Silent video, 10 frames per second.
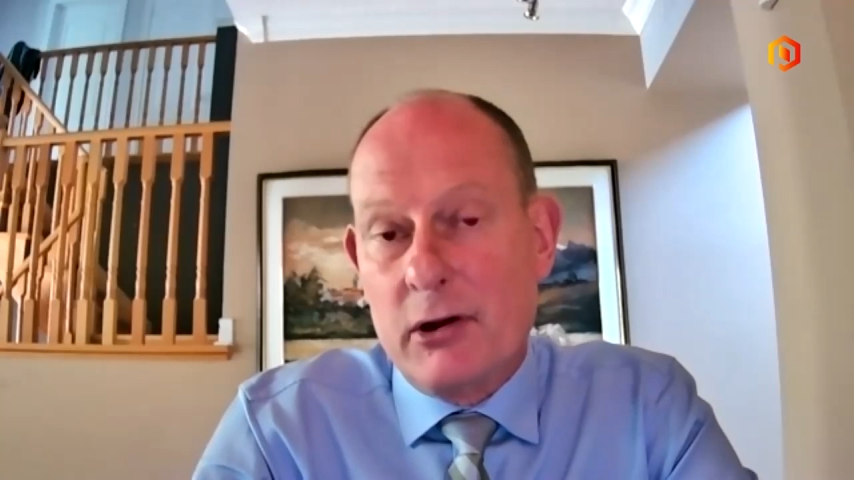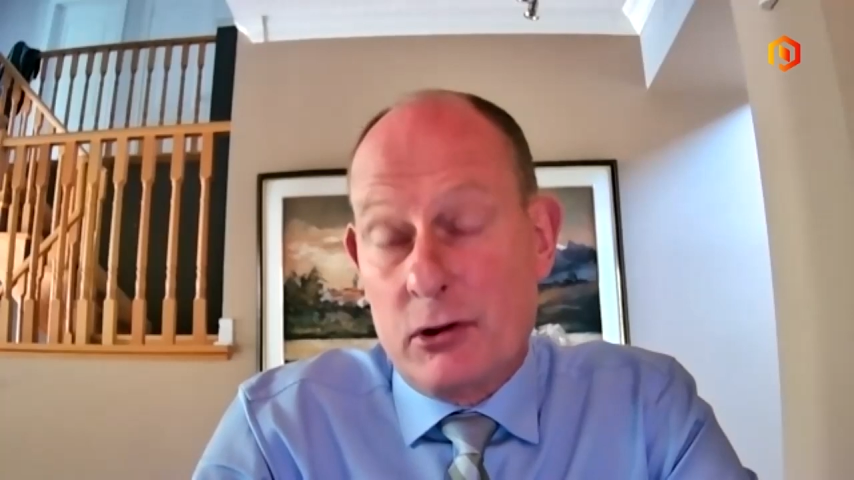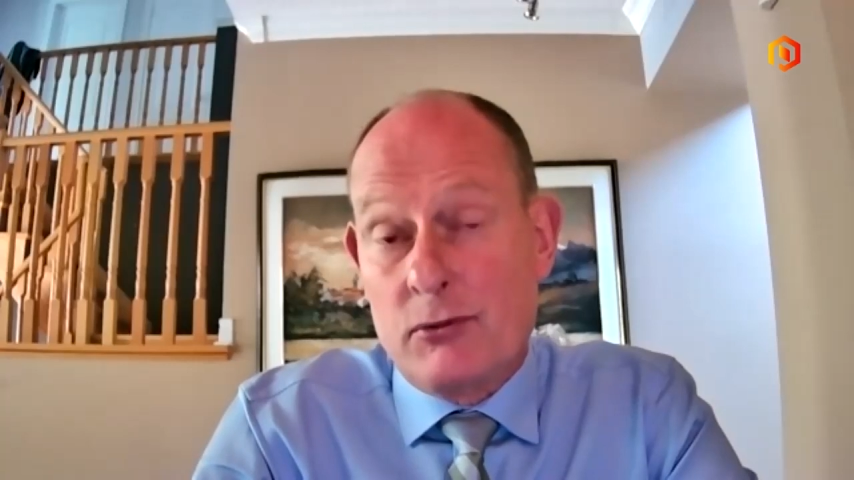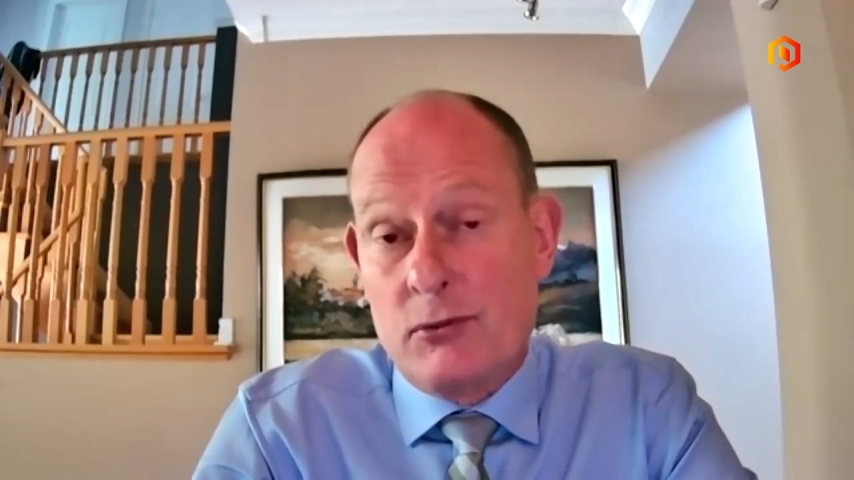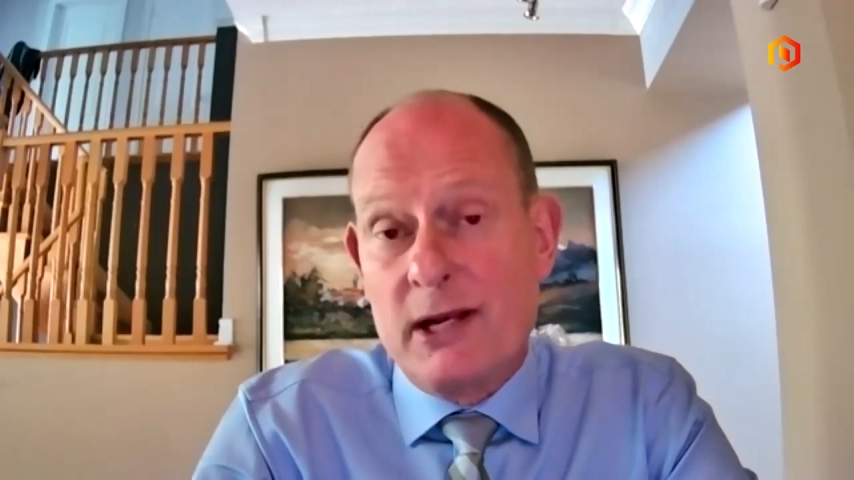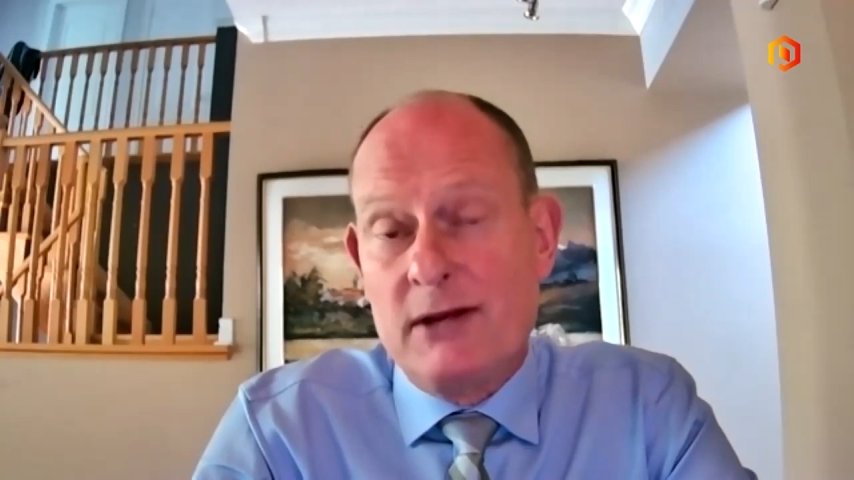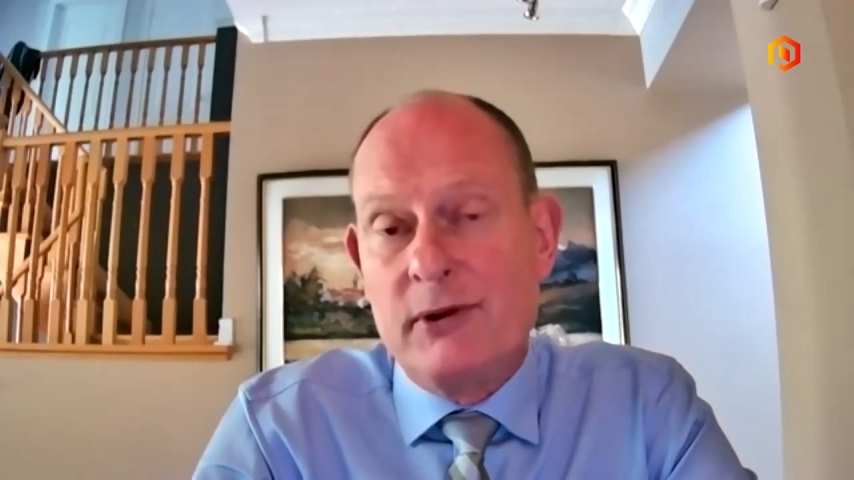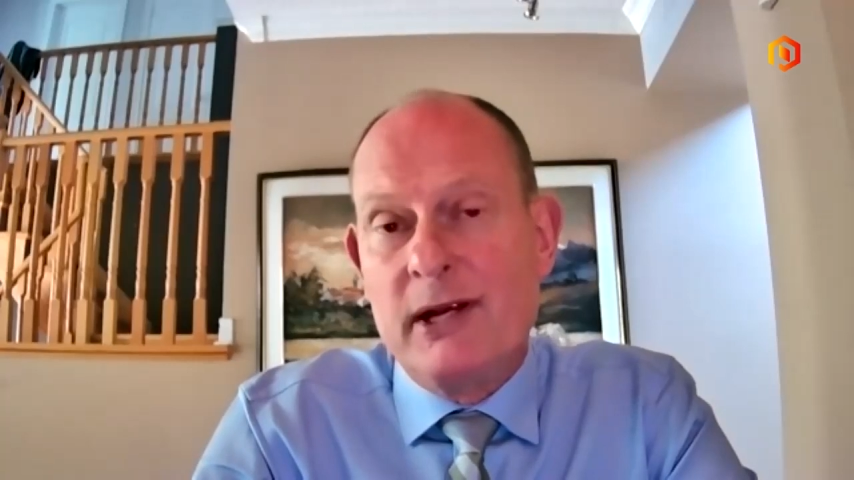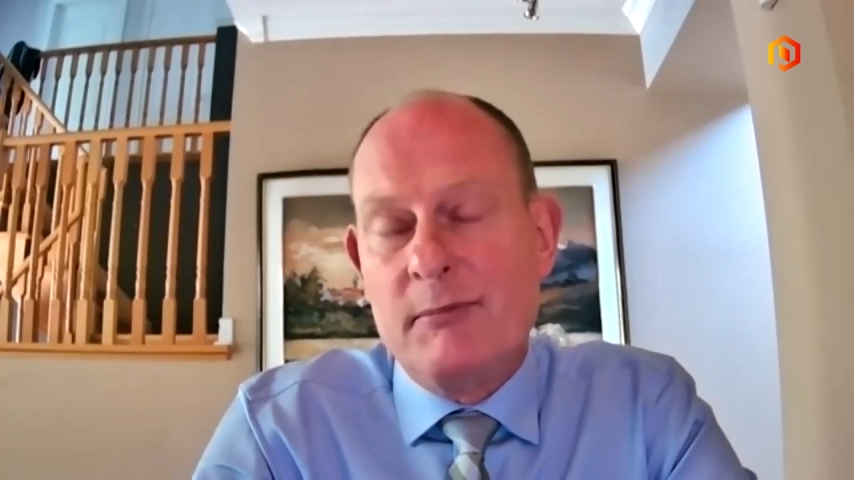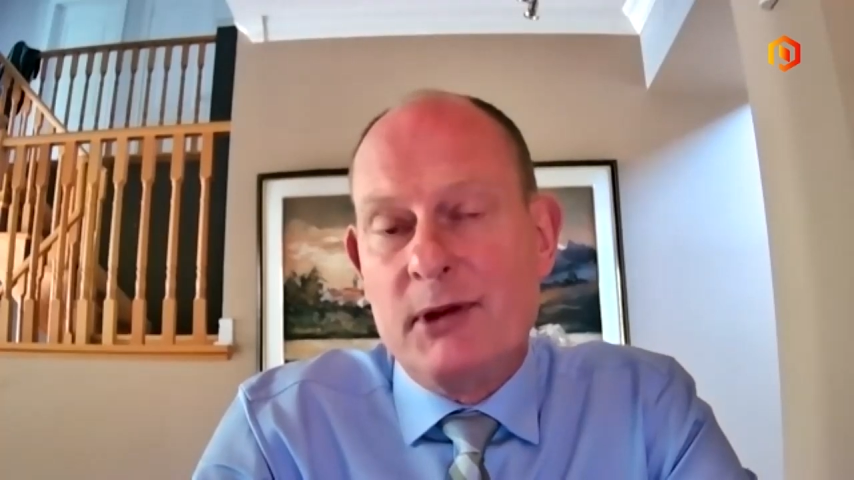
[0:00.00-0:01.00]
a really,
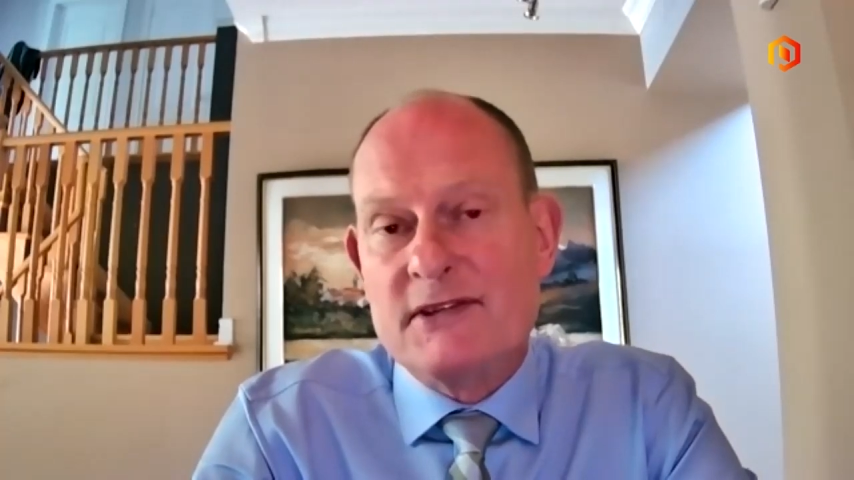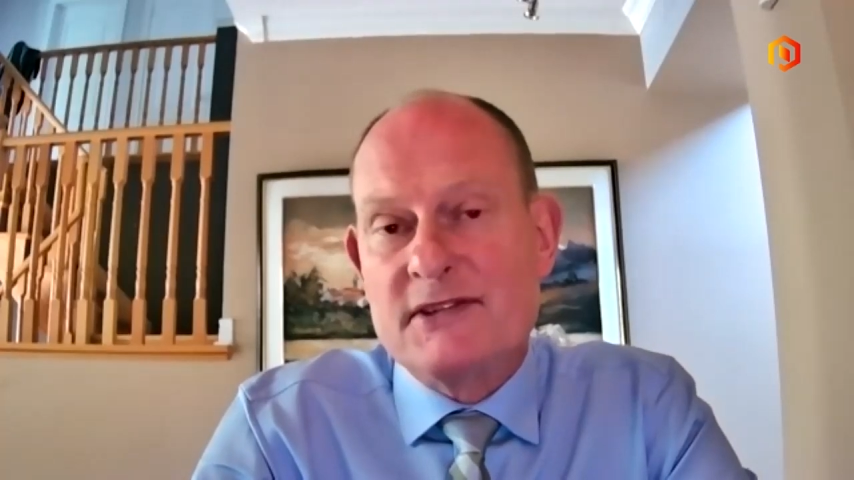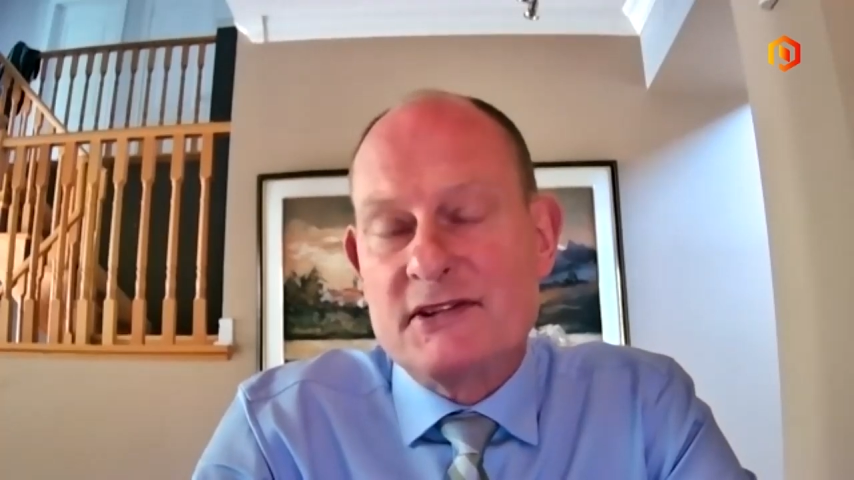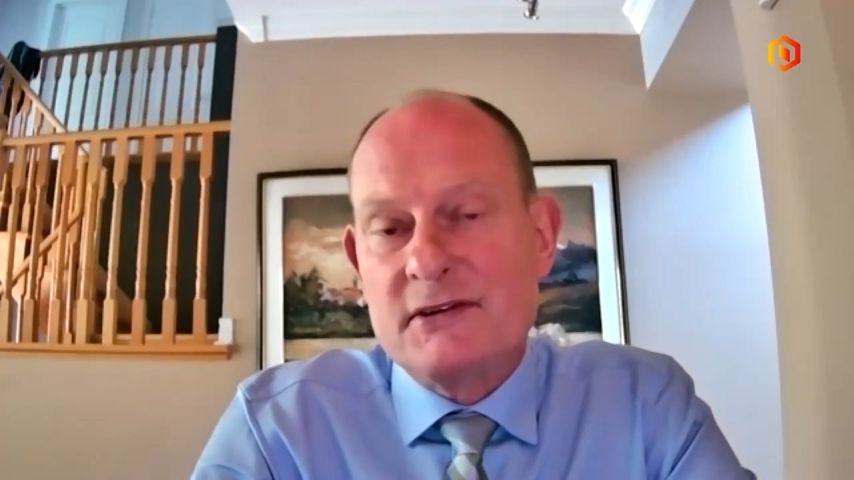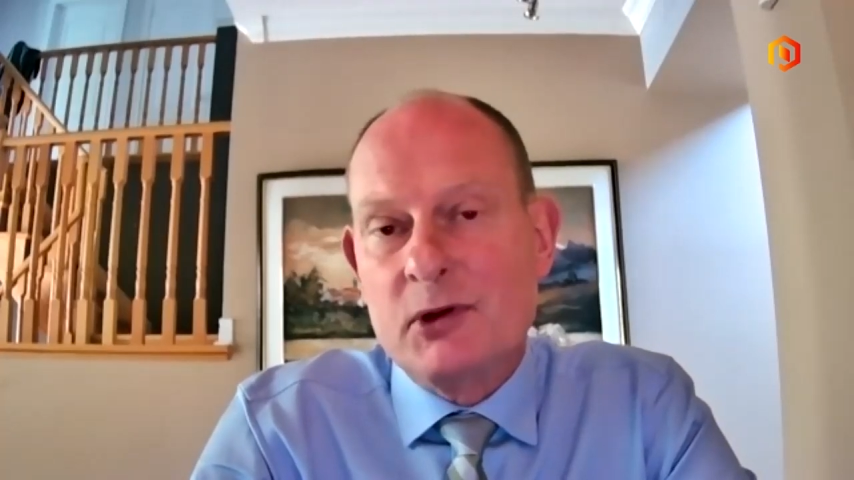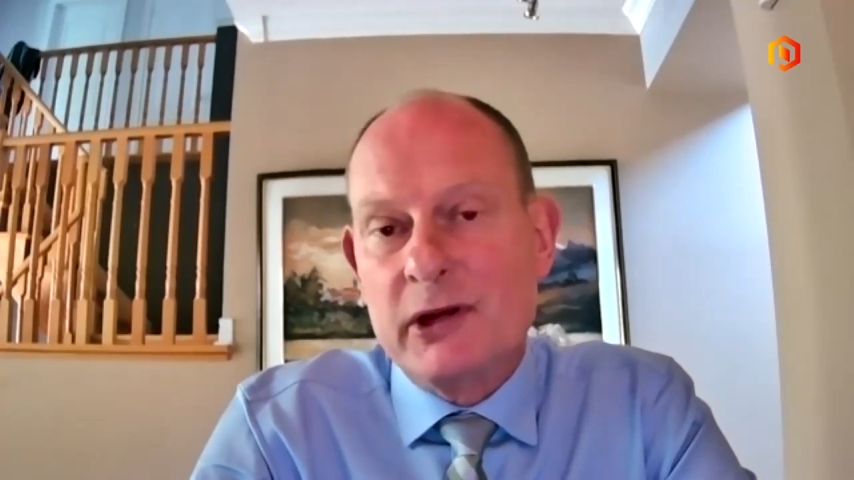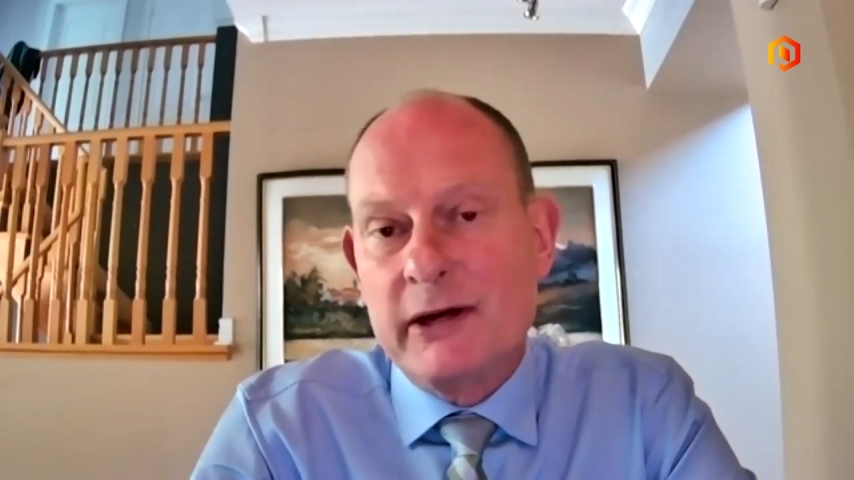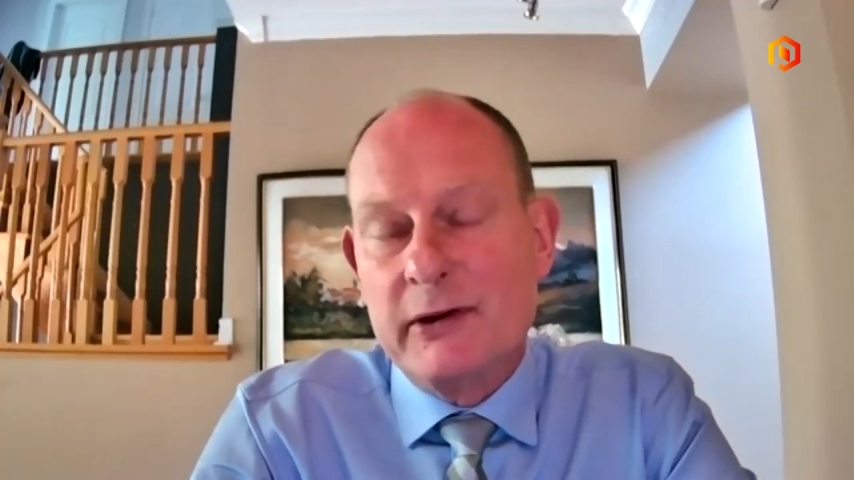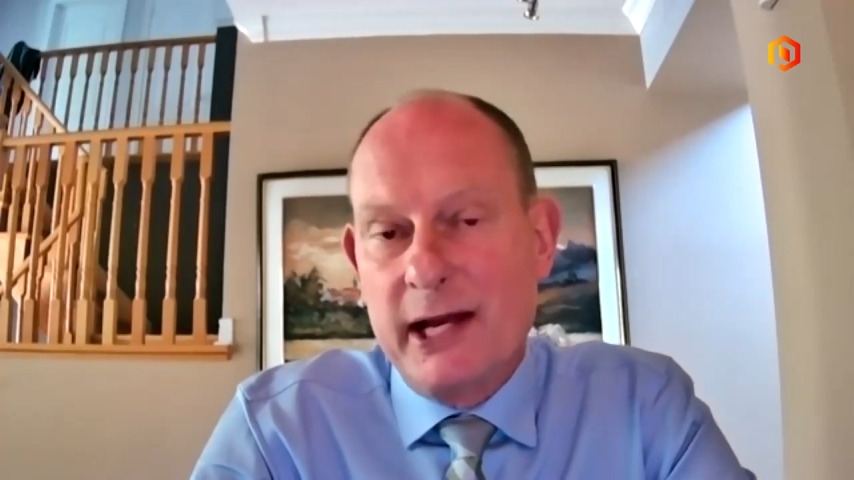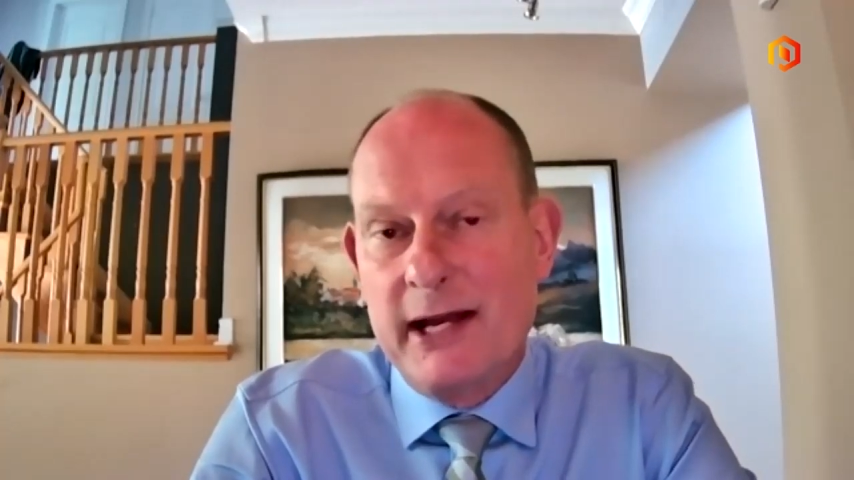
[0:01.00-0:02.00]
really big system on
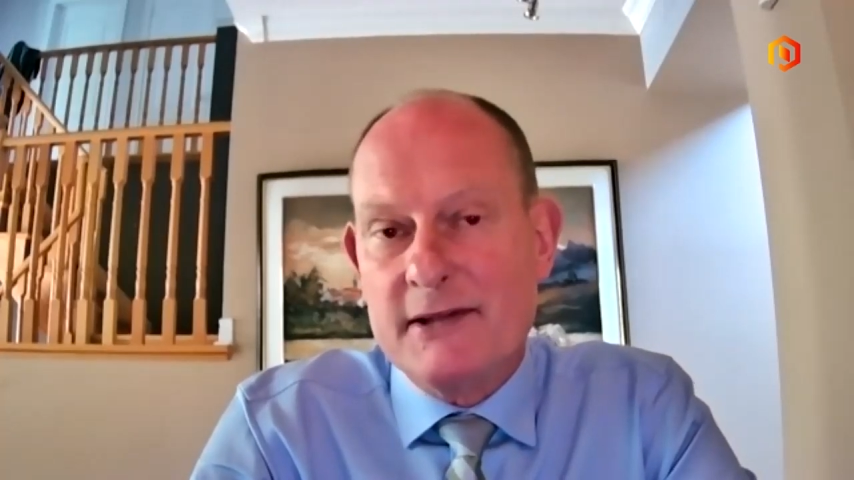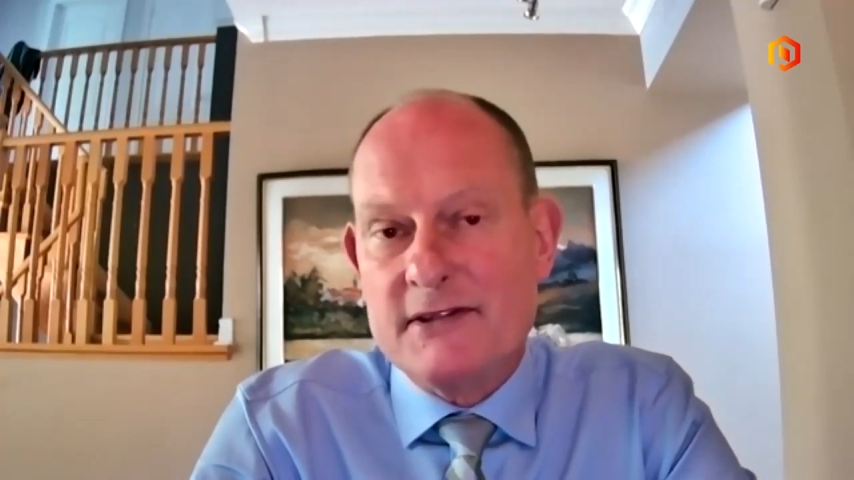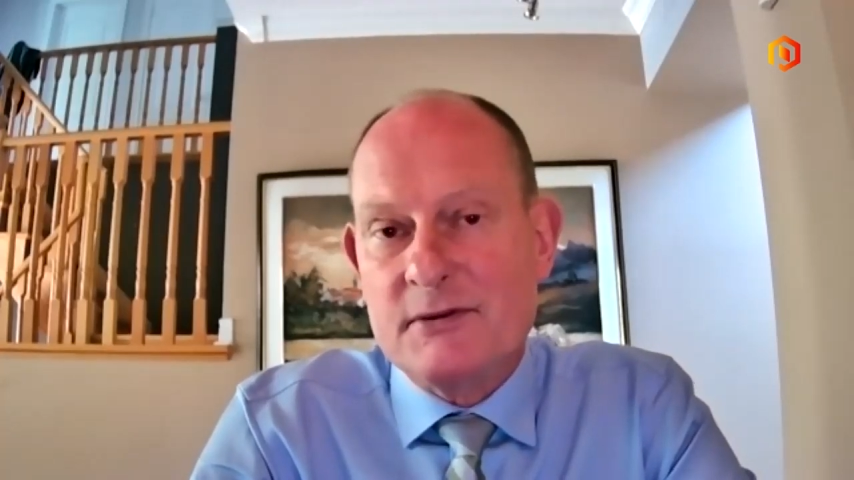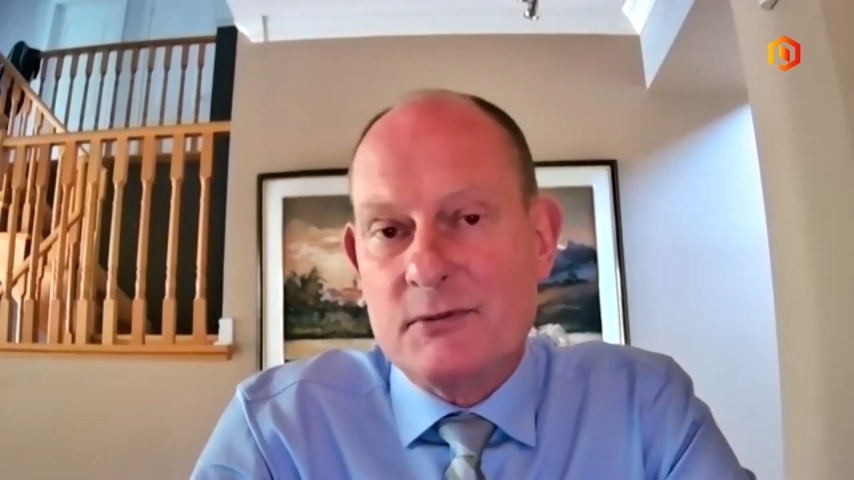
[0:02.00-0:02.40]
our hands.